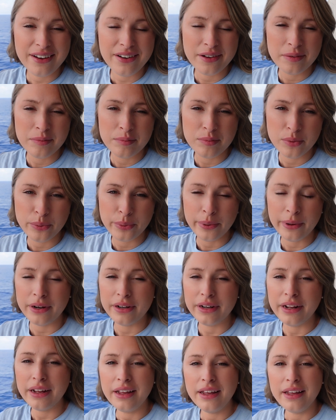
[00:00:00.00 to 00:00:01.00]
on
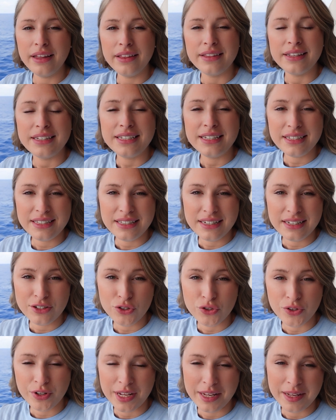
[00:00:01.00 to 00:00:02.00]
board the Disney
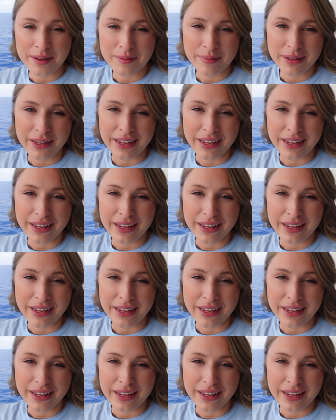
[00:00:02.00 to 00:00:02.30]
Dream,